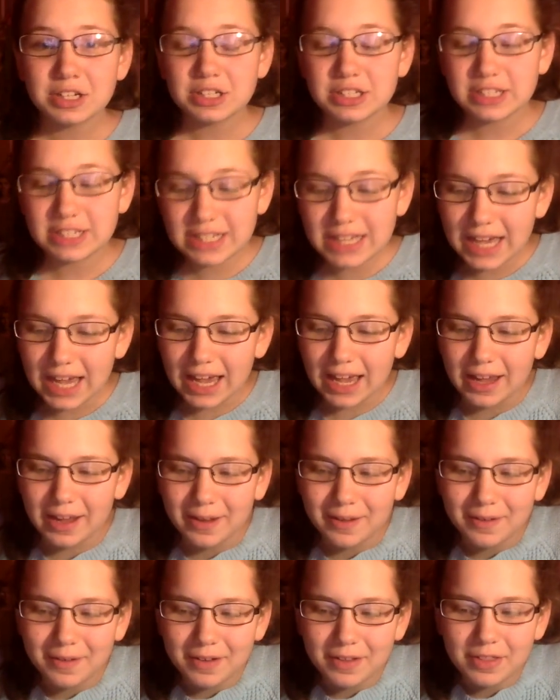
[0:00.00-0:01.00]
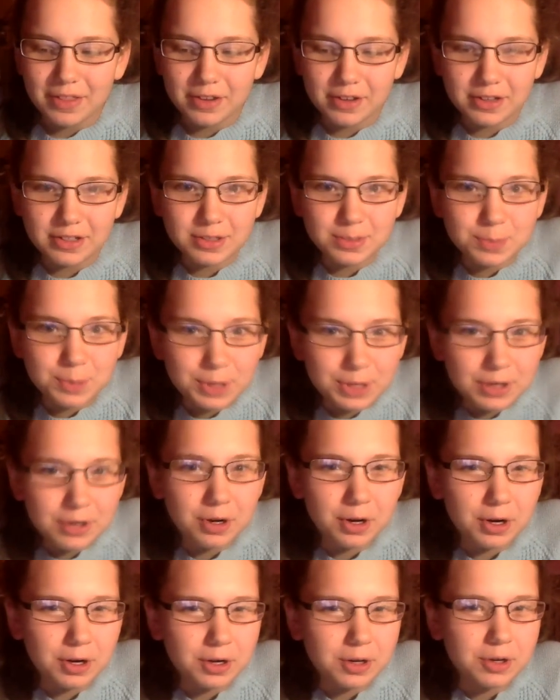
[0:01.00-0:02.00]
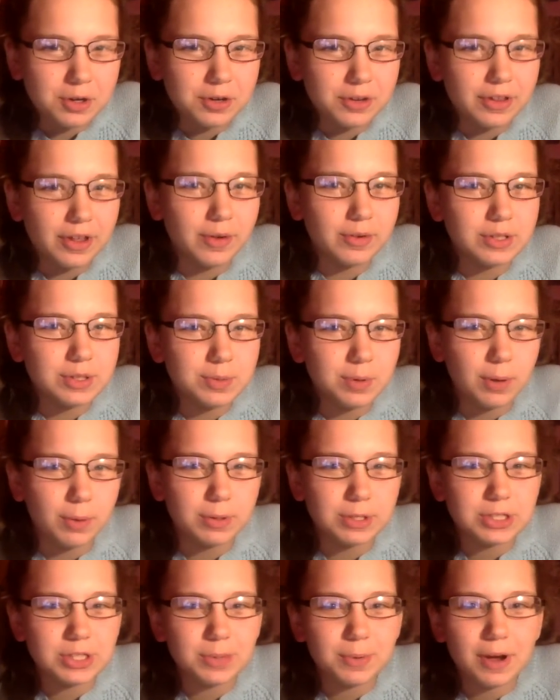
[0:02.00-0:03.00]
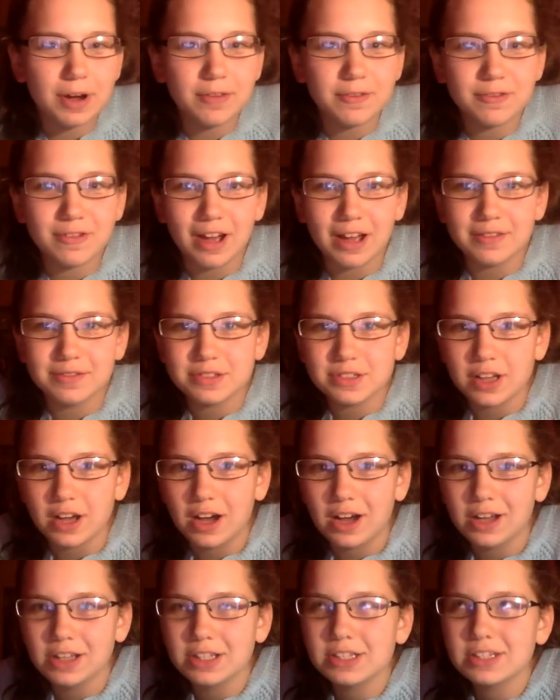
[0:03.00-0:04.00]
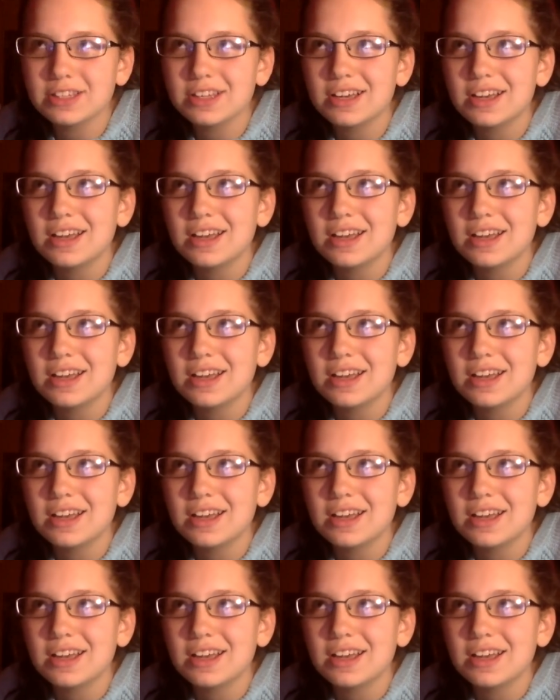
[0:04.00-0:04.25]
today there's been an article that was published about five sauce